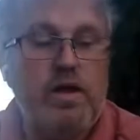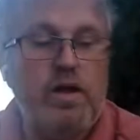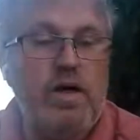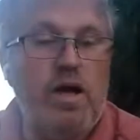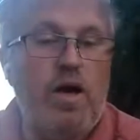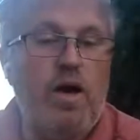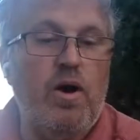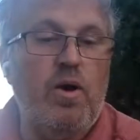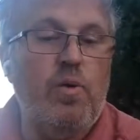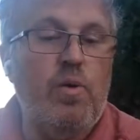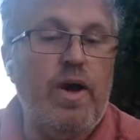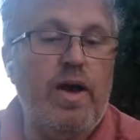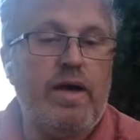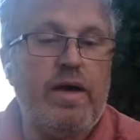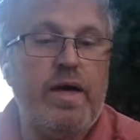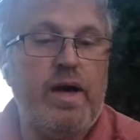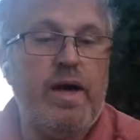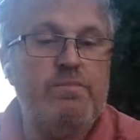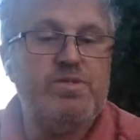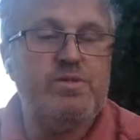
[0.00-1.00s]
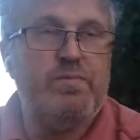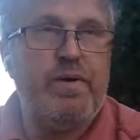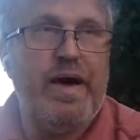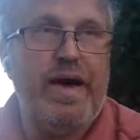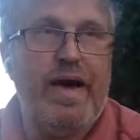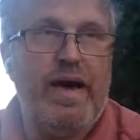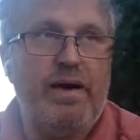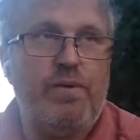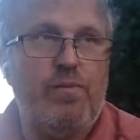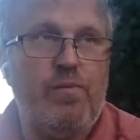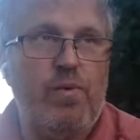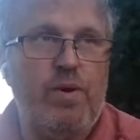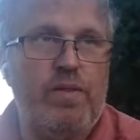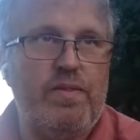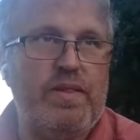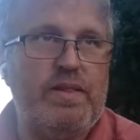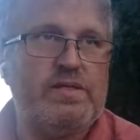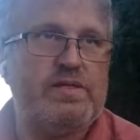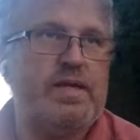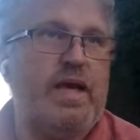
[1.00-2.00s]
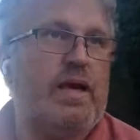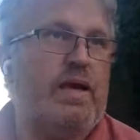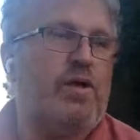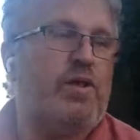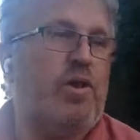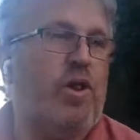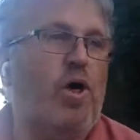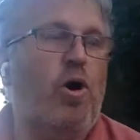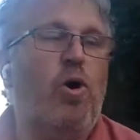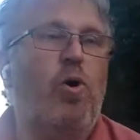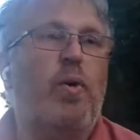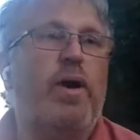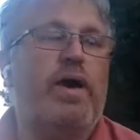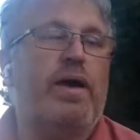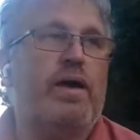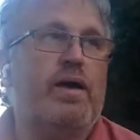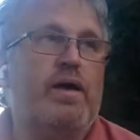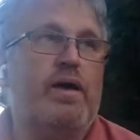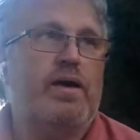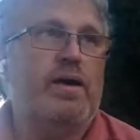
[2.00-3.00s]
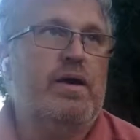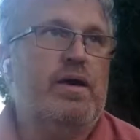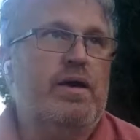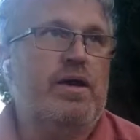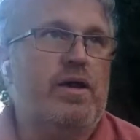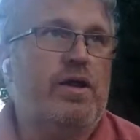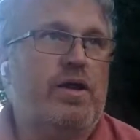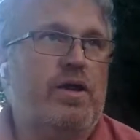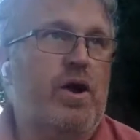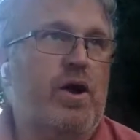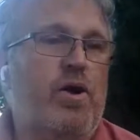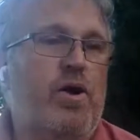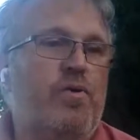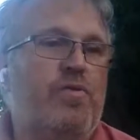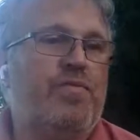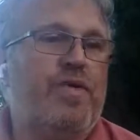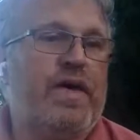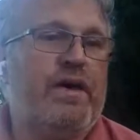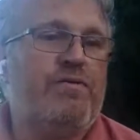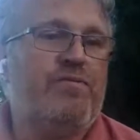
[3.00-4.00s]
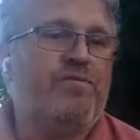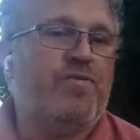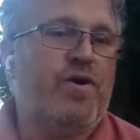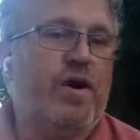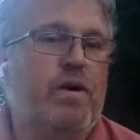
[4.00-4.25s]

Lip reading: and comes back with this like glowing, thing